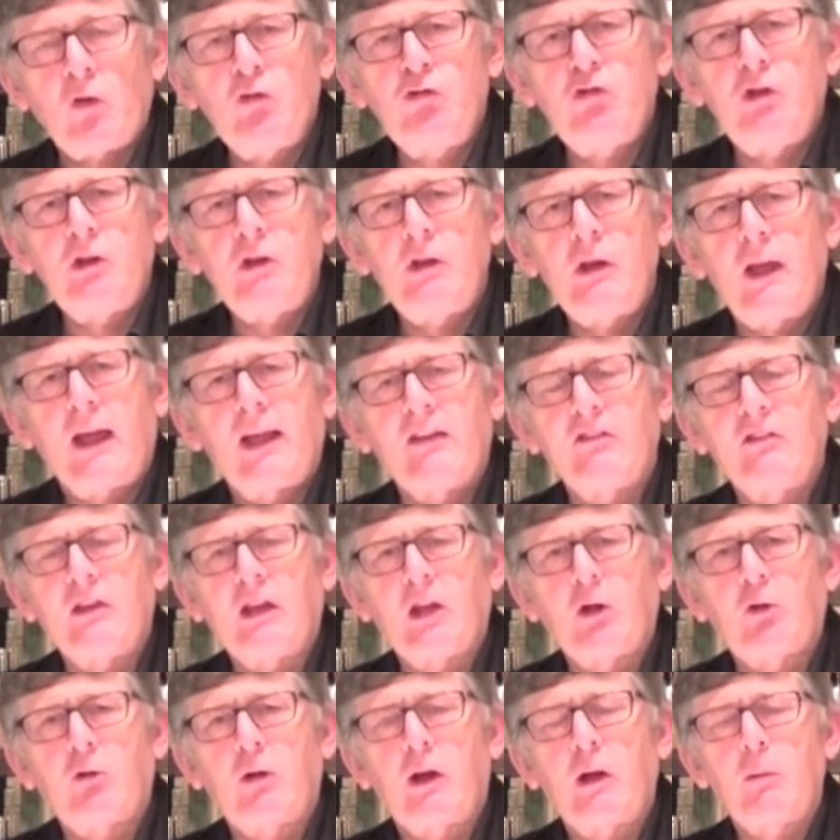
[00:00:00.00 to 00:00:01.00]
Gin has an
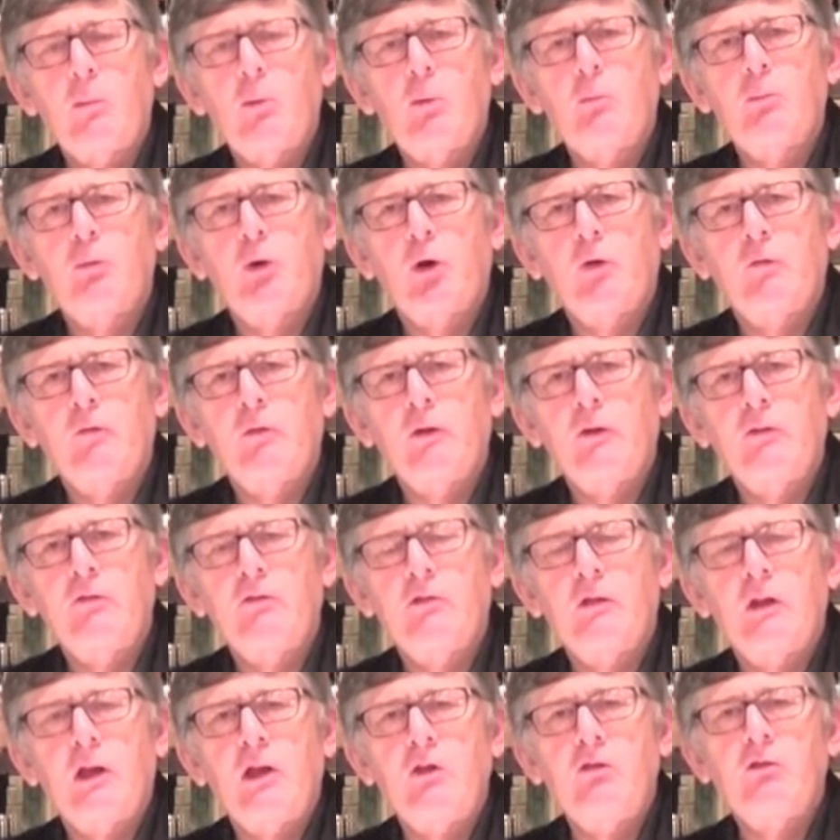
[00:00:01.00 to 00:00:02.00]
incredible
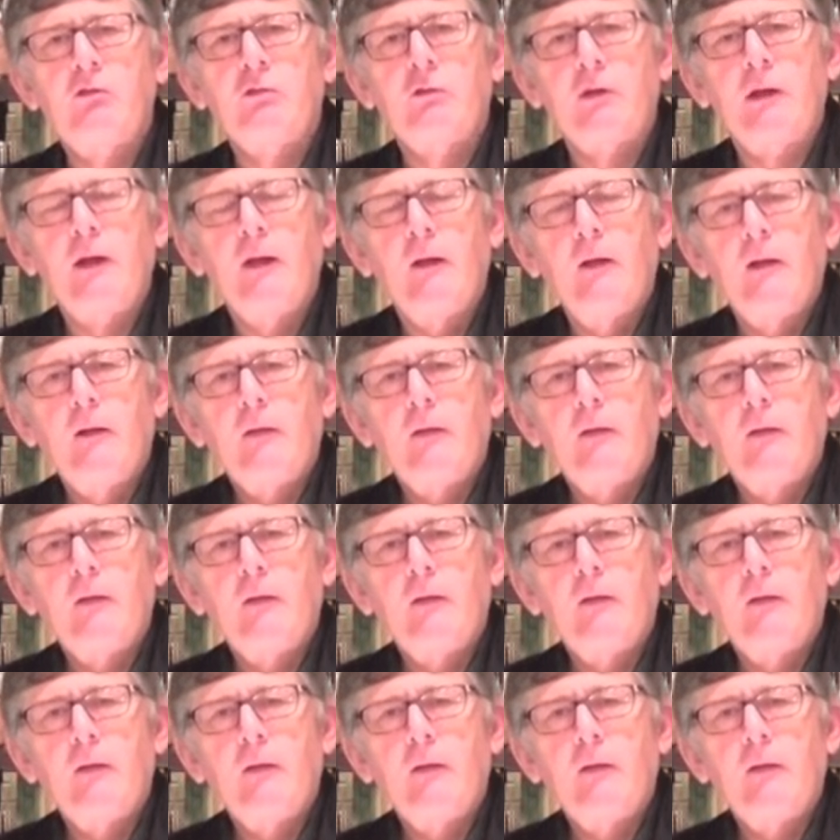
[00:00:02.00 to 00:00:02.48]
provenance and history